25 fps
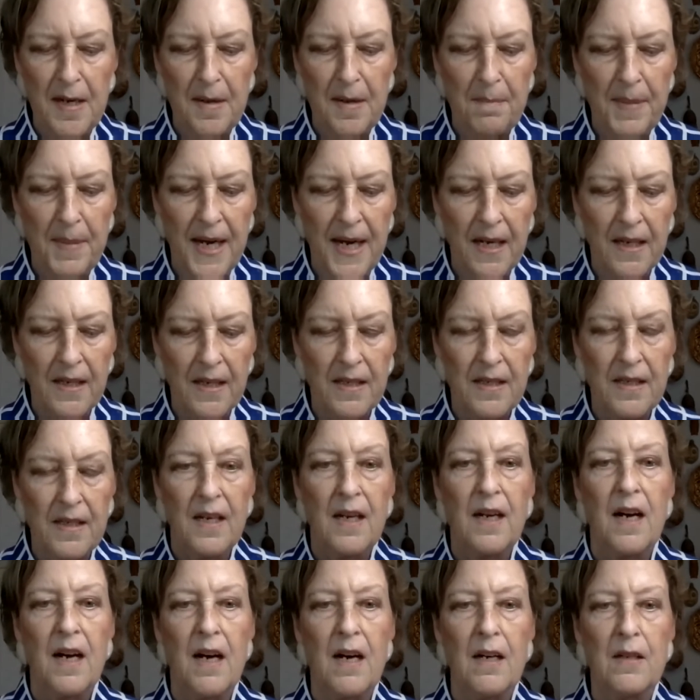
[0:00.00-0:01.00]
impact
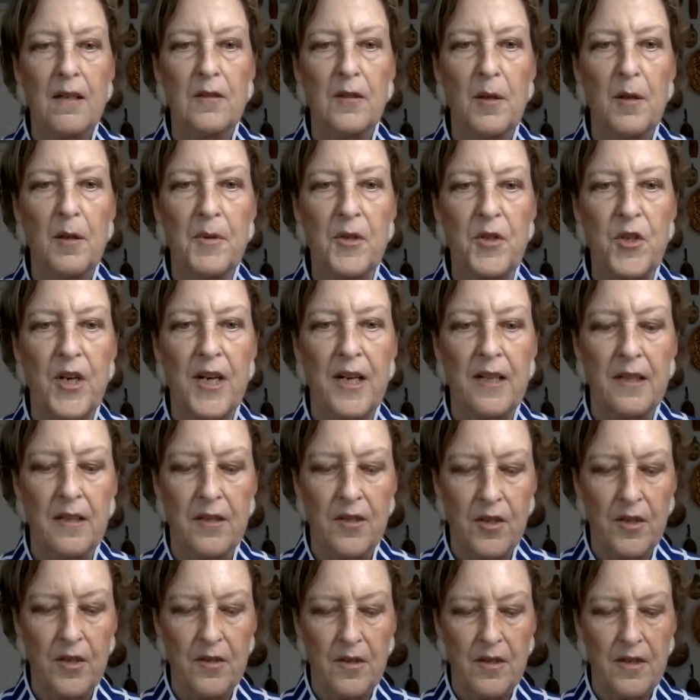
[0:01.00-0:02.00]
on global
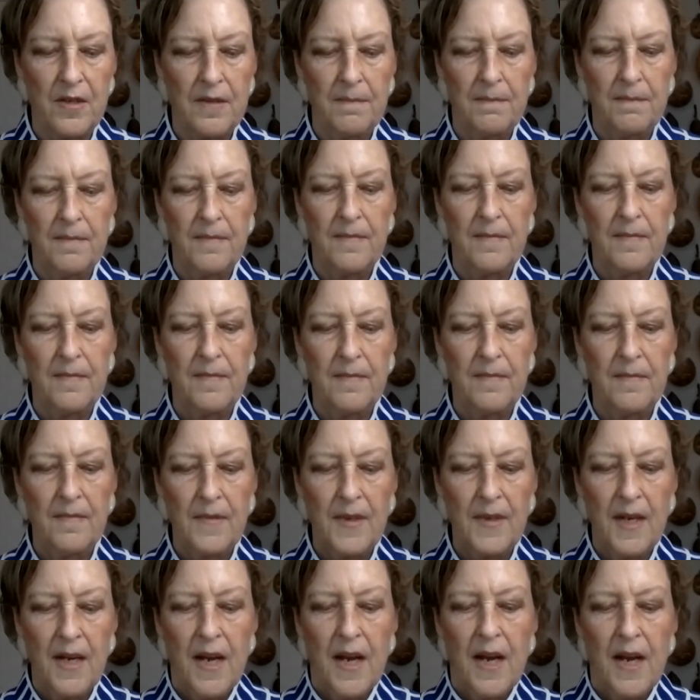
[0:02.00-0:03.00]
challenges.
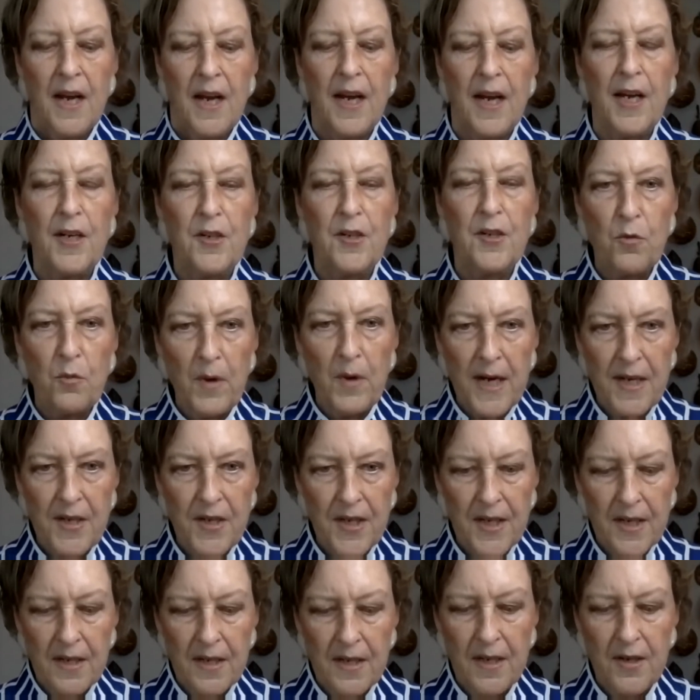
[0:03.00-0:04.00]

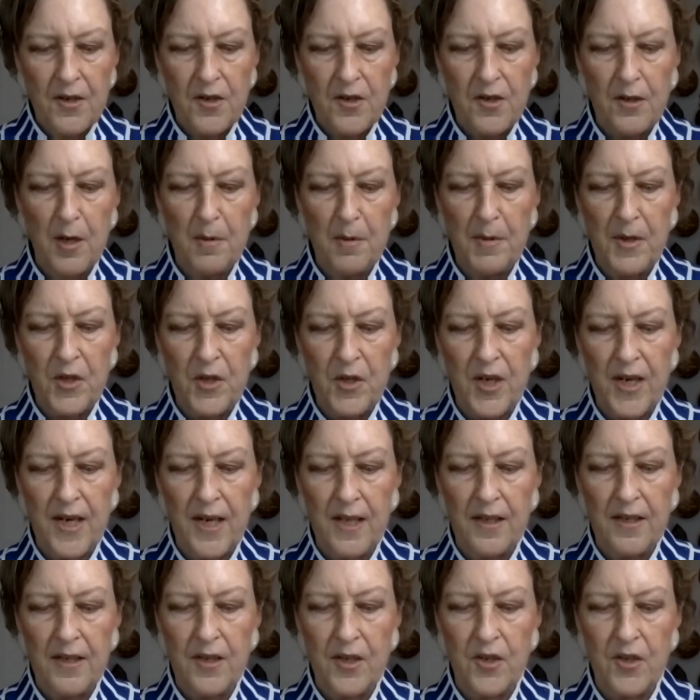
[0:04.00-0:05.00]
Addressing these global
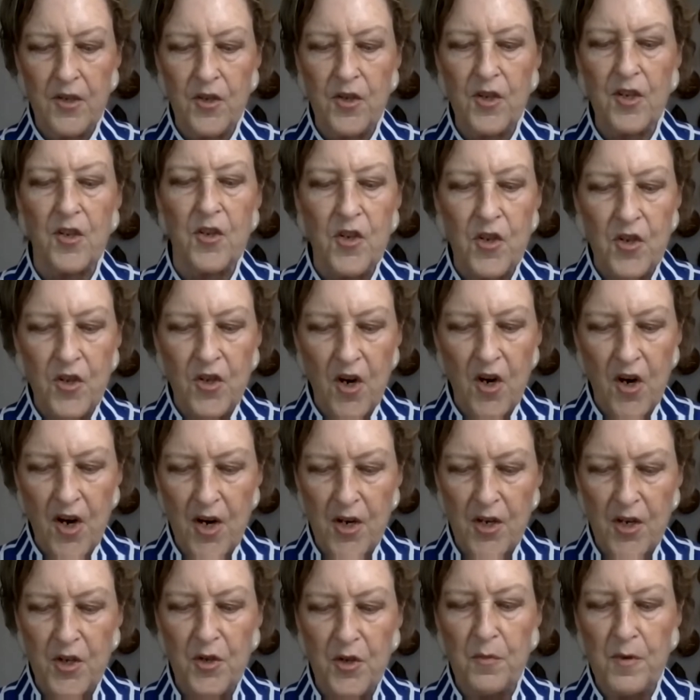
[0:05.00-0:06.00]
challenges
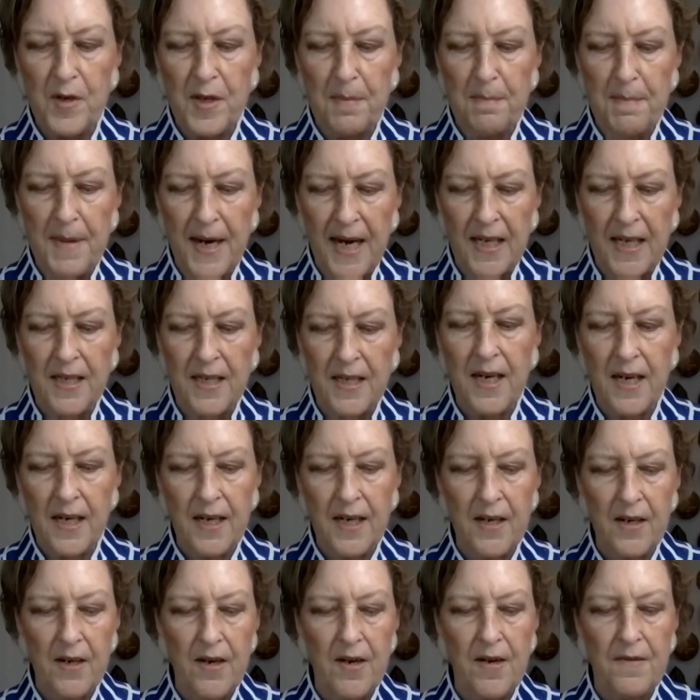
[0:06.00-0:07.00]
starts with
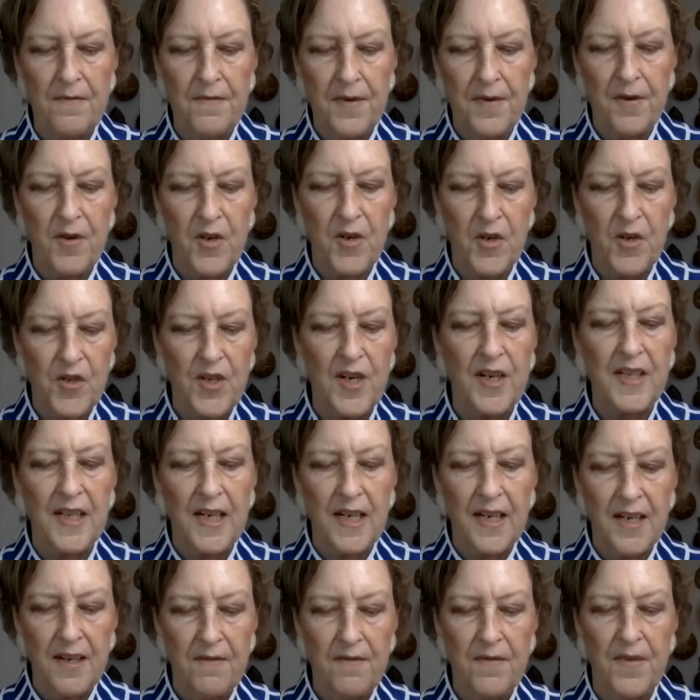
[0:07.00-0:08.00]
maintaining our focus on
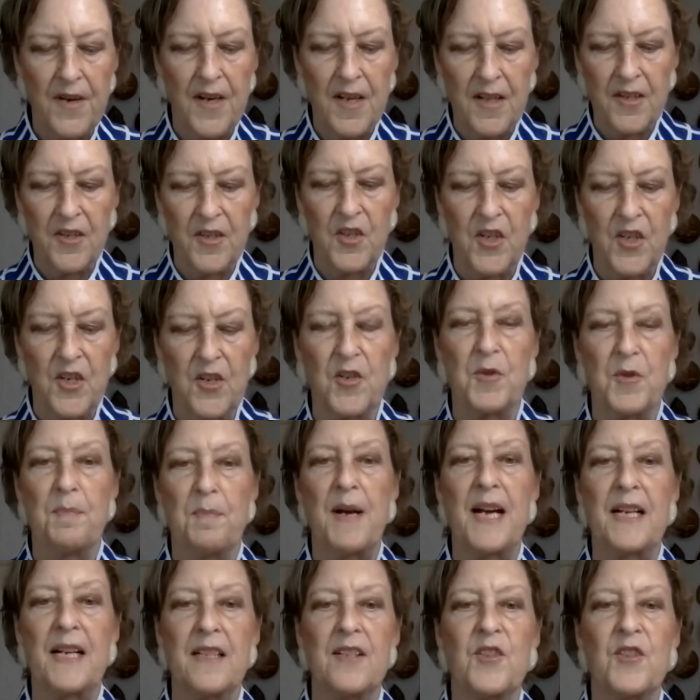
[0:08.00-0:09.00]
getting volunteers
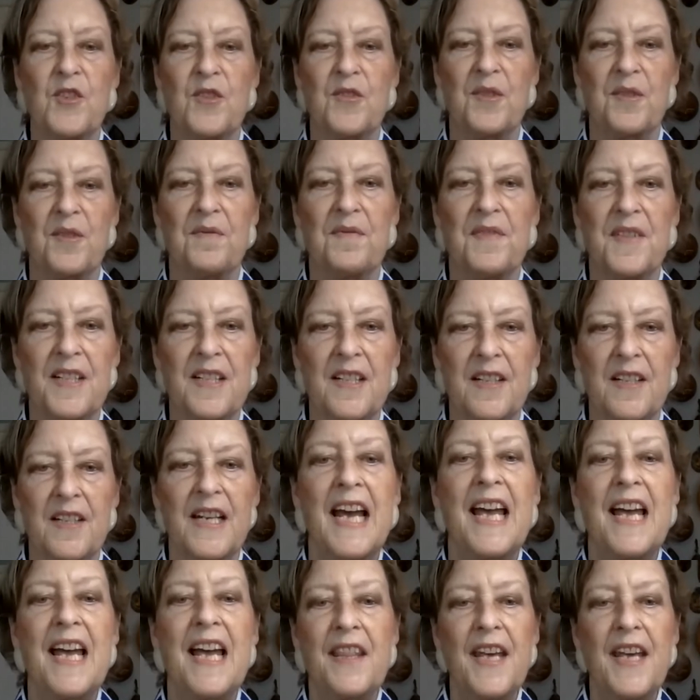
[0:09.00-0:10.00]
back into the field.
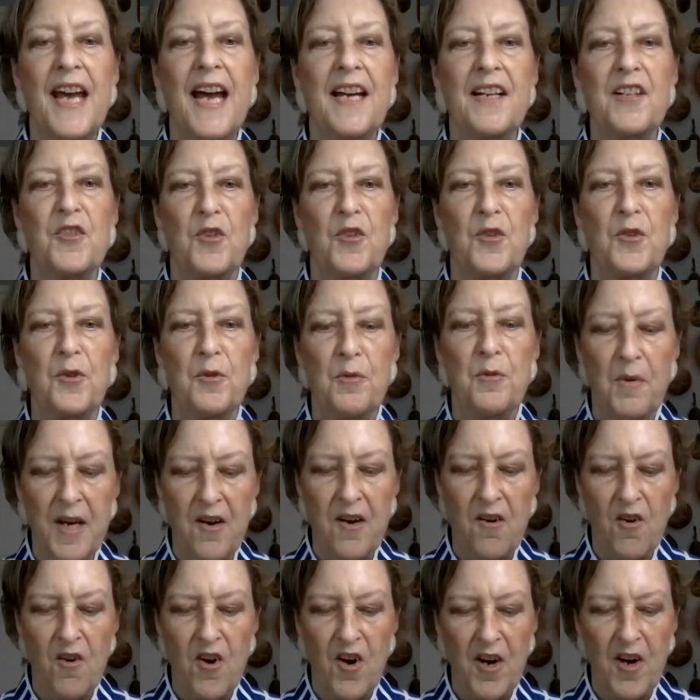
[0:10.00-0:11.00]
That is who we
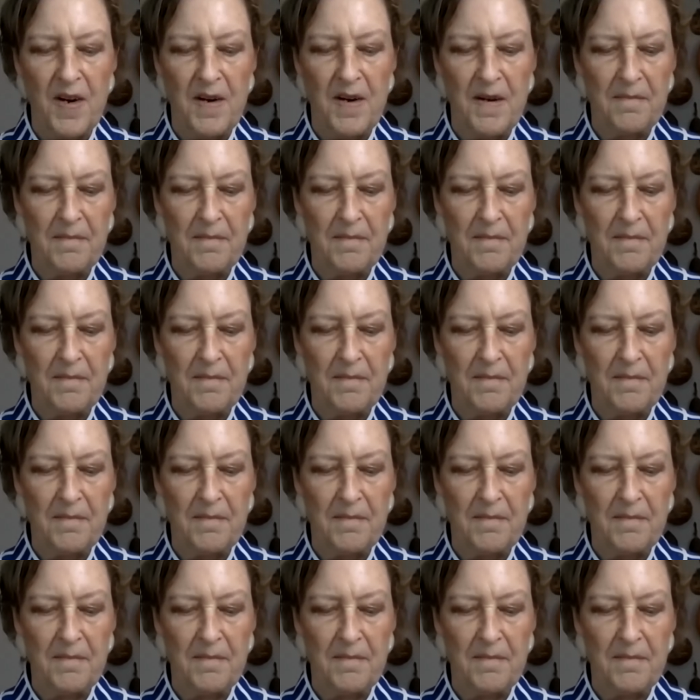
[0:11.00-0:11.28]
are.